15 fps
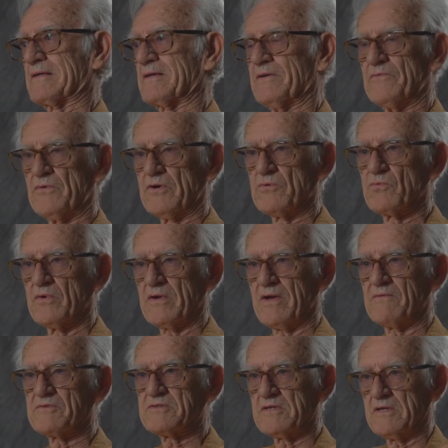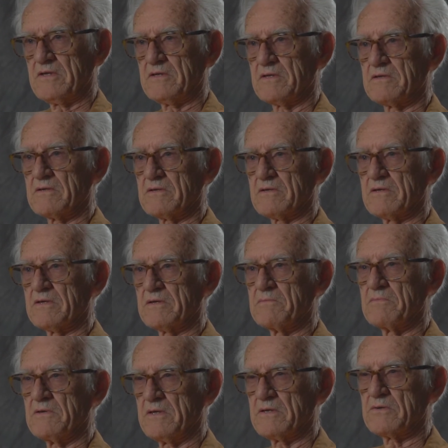convert what I've seen and learned
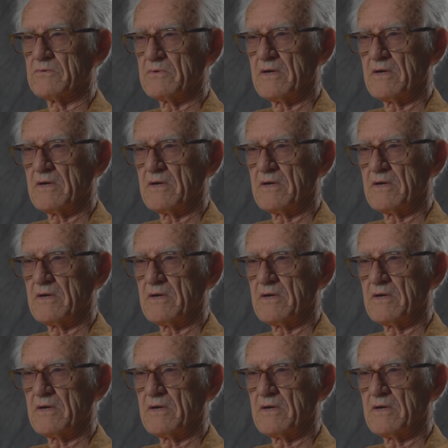into